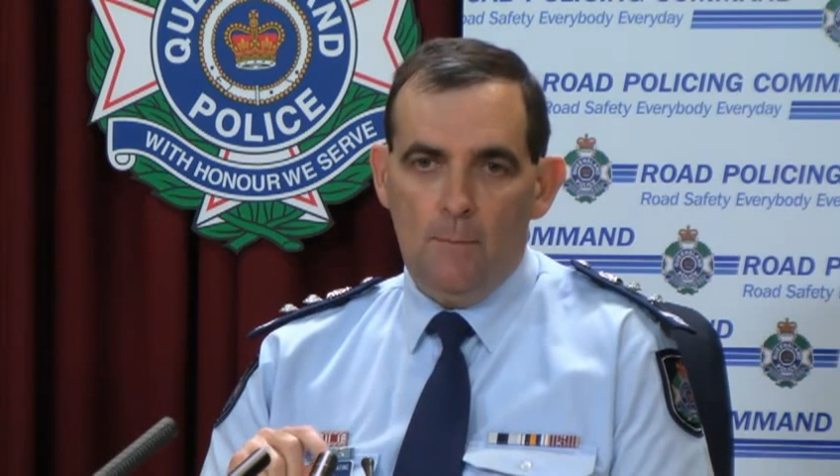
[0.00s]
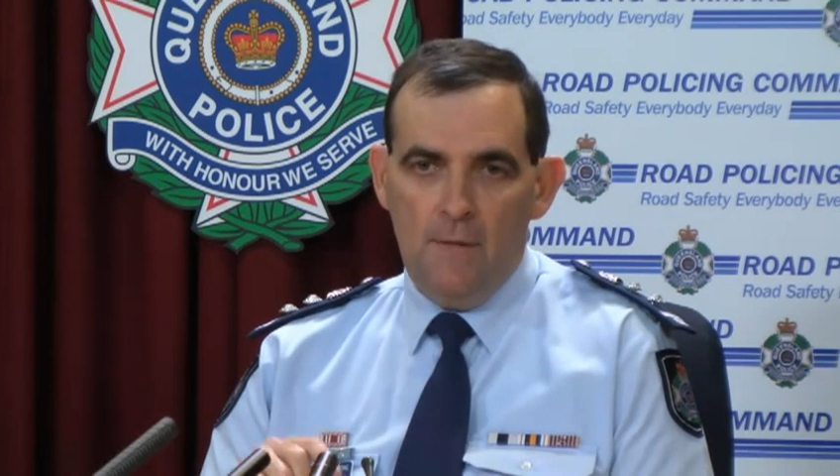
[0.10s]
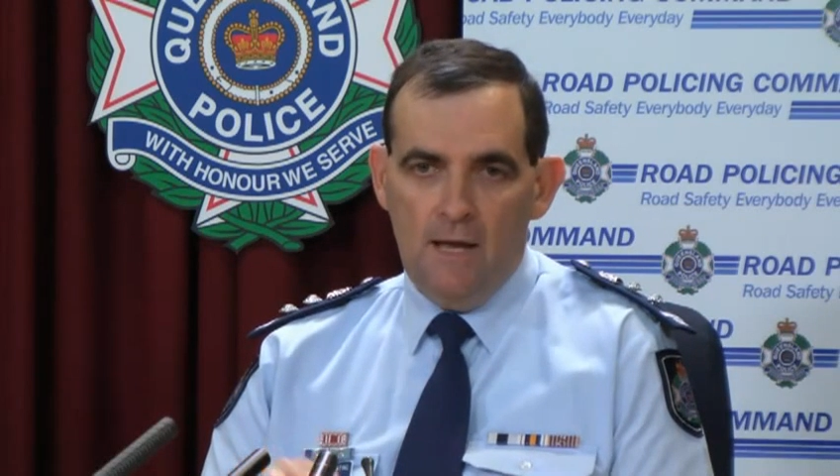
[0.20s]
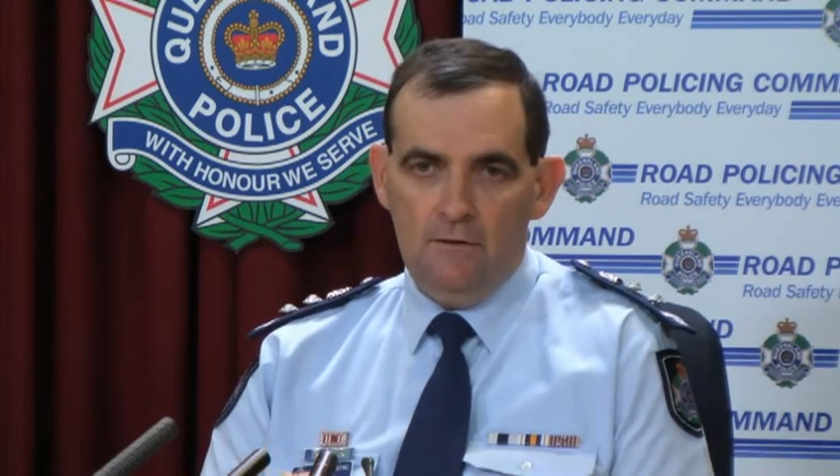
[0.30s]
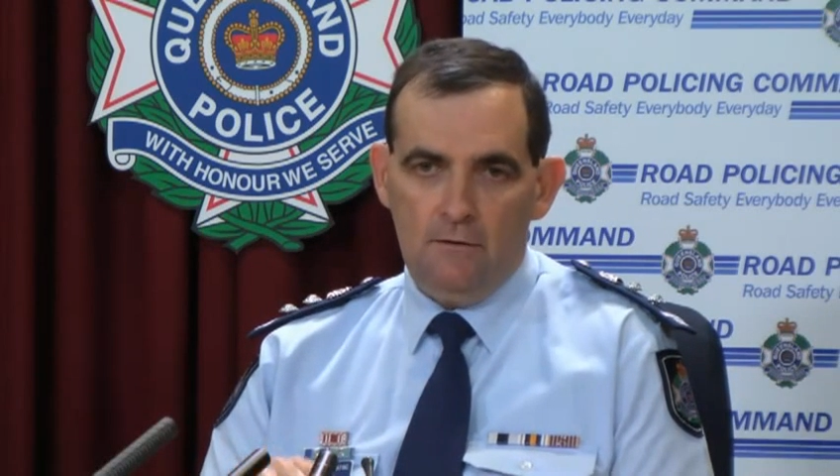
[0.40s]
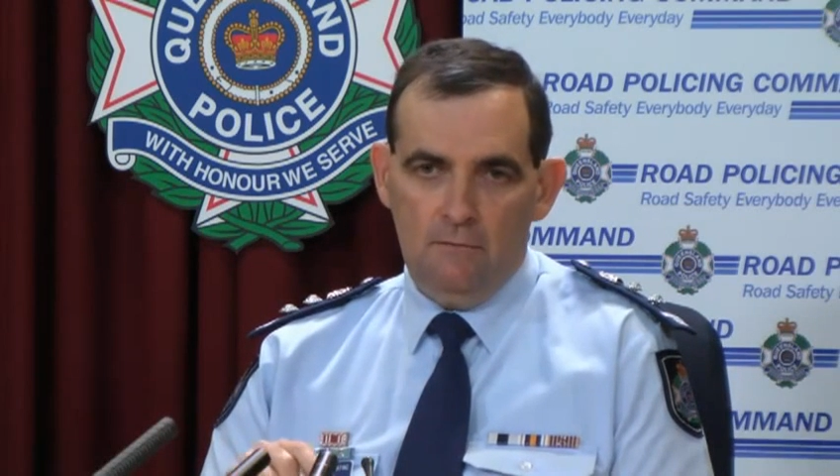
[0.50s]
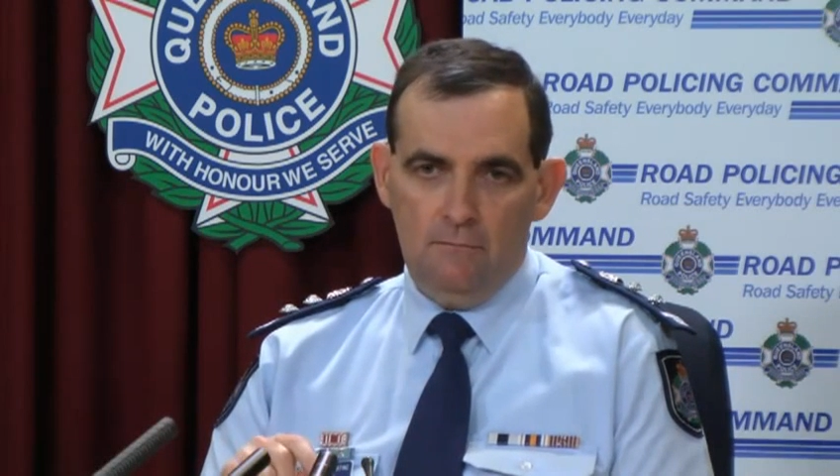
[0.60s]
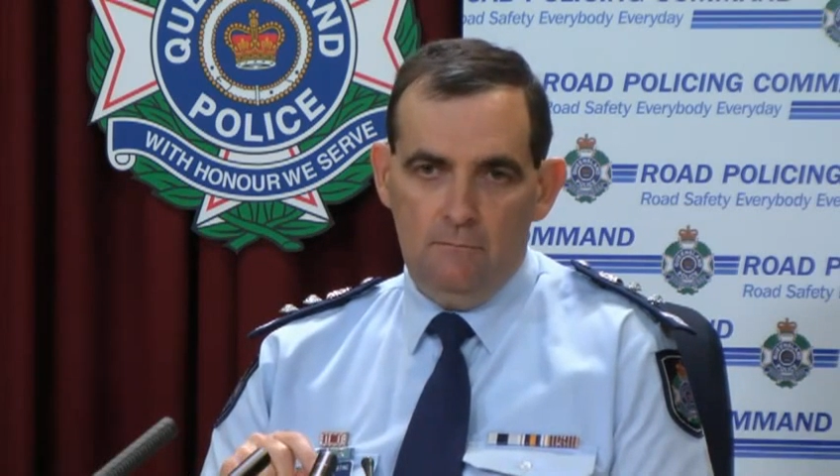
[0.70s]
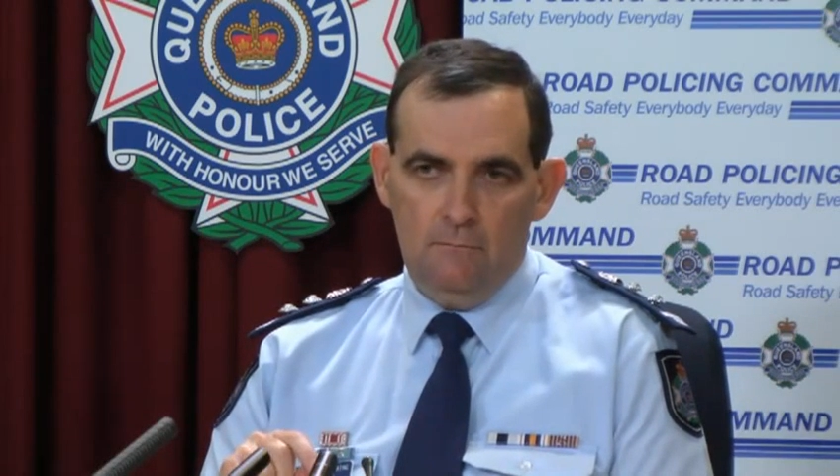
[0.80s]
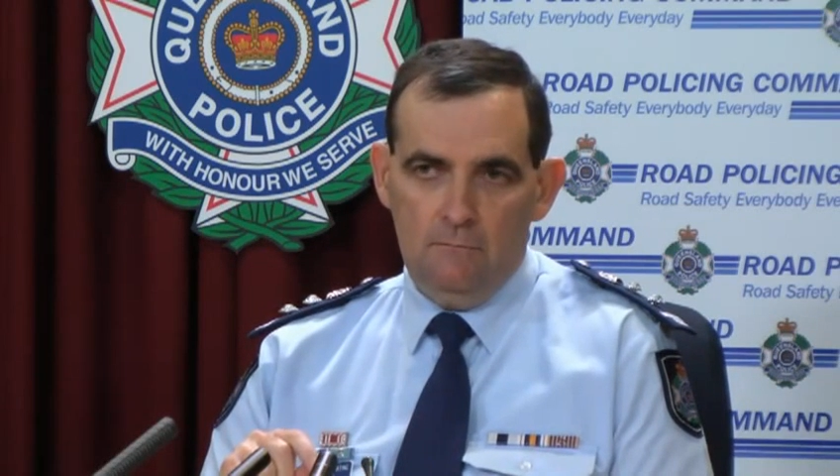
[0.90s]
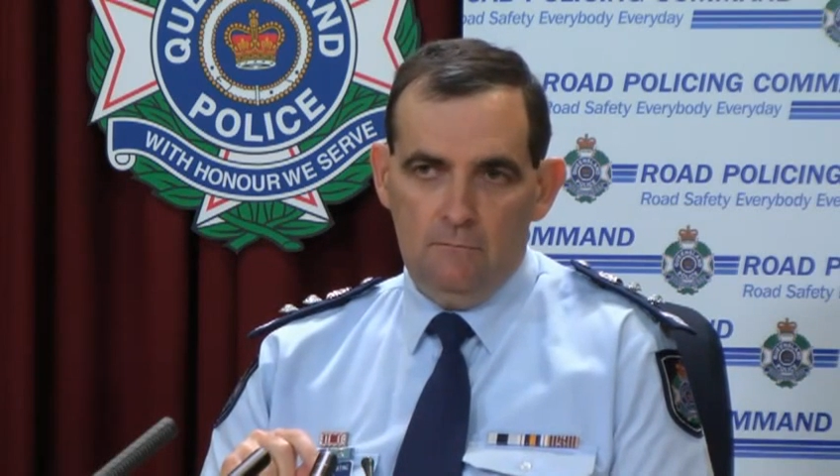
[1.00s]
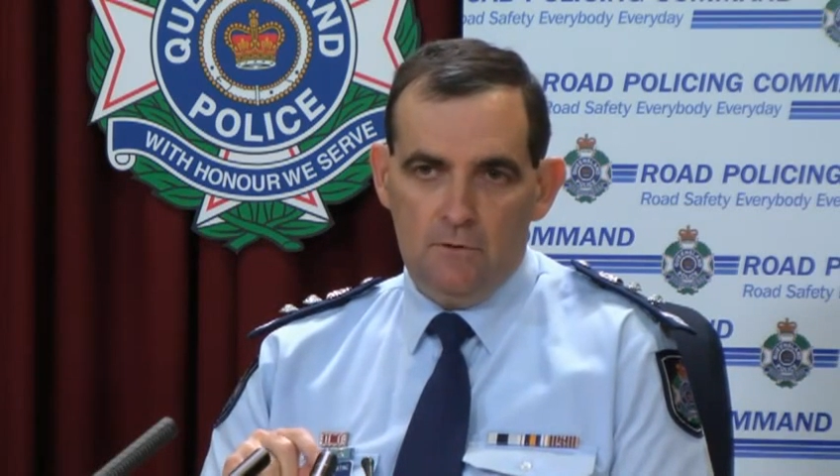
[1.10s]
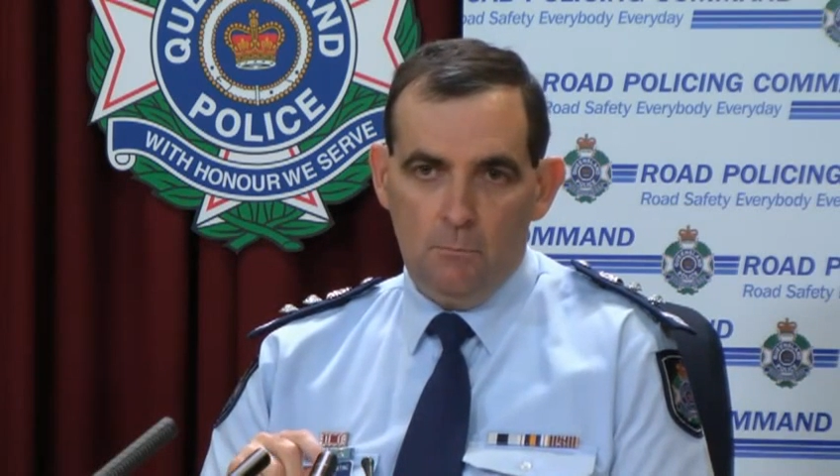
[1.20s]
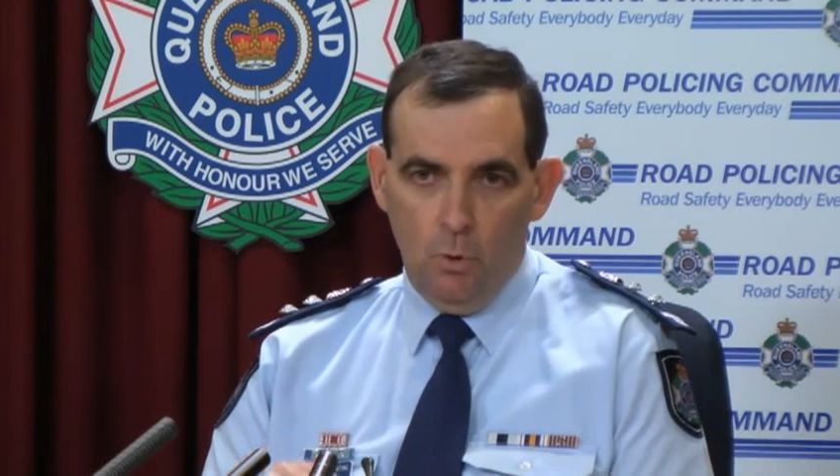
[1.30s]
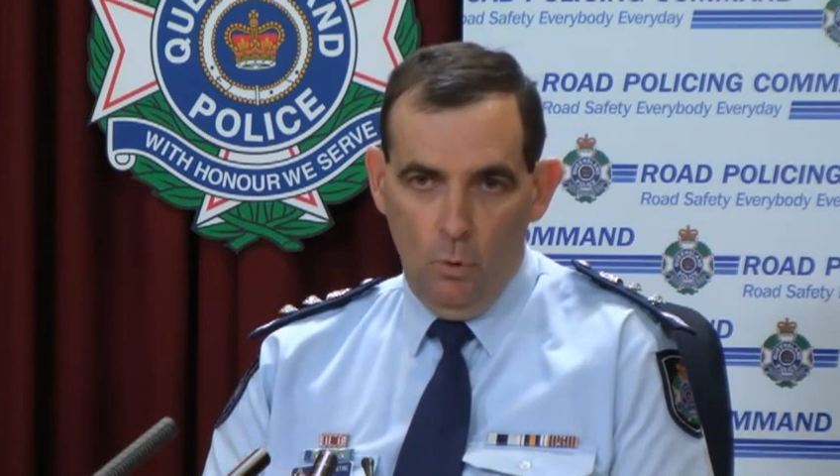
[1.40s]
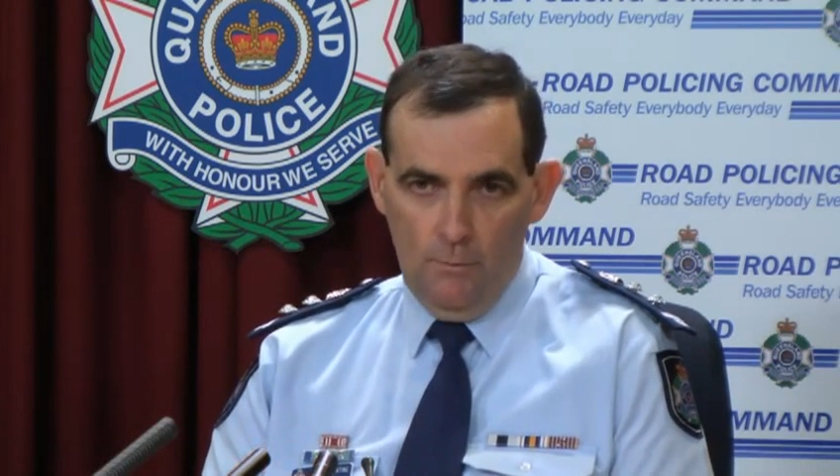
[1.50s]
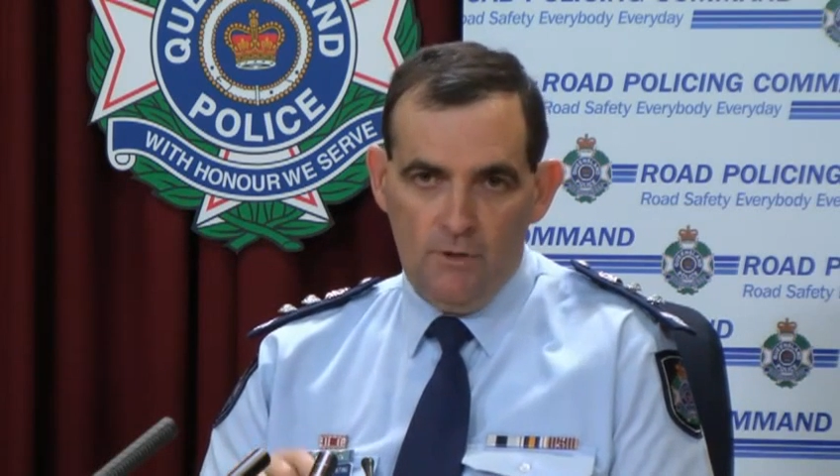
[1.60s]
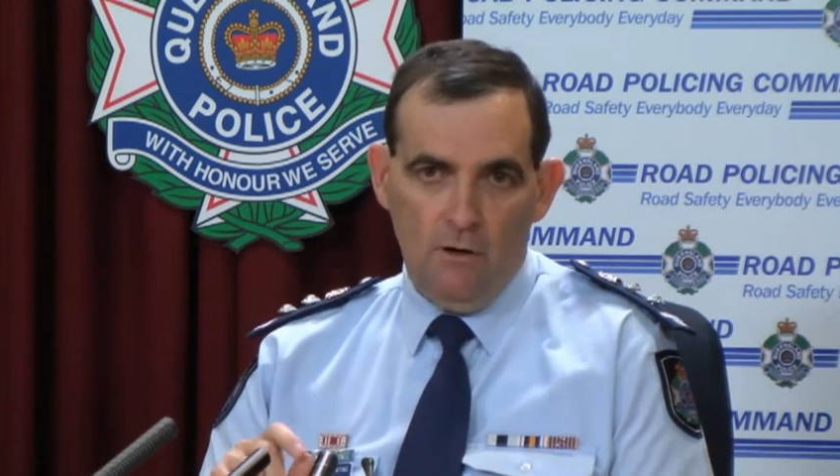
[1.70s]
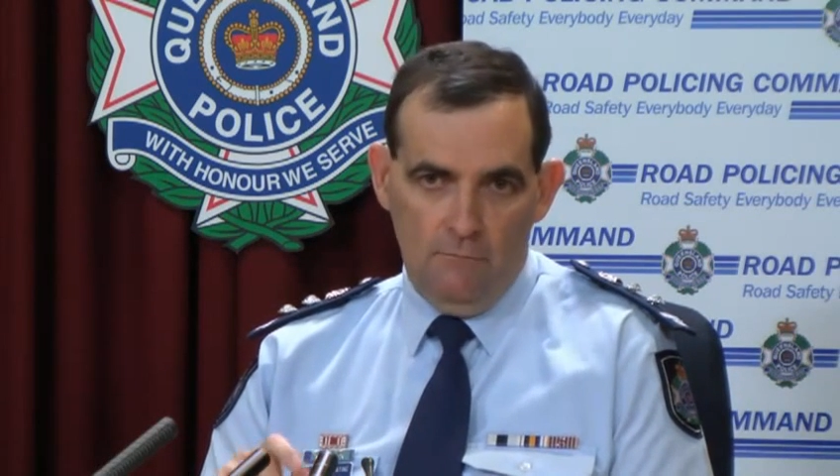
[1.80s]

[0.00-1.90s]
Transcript: amount of deployment